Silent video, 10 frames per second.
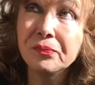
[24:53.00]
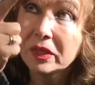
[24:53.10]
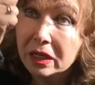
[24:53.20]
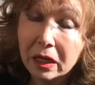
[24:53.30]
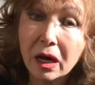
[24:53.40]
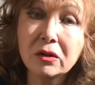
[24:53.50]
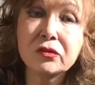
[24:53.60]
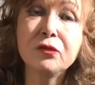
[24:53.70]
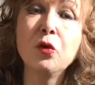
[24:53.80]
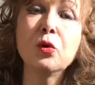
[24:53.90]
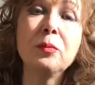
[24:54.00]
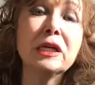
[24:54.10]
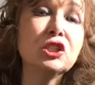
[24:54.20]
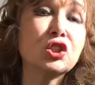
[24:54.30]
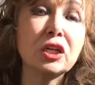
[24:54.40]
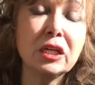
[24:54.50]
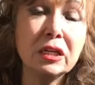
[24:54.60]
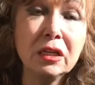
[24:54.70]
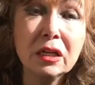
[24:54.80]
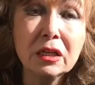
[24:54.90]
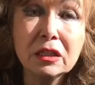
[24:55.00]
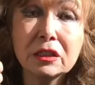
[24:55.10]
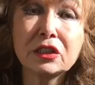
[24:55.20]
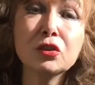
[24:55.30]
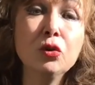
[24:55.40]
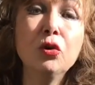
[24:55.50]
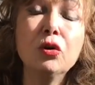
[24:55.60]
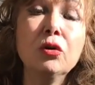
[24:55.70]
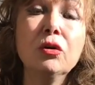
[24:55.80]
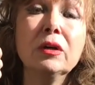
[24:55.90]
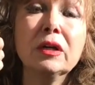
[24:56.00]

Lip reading: cloud formation, snow,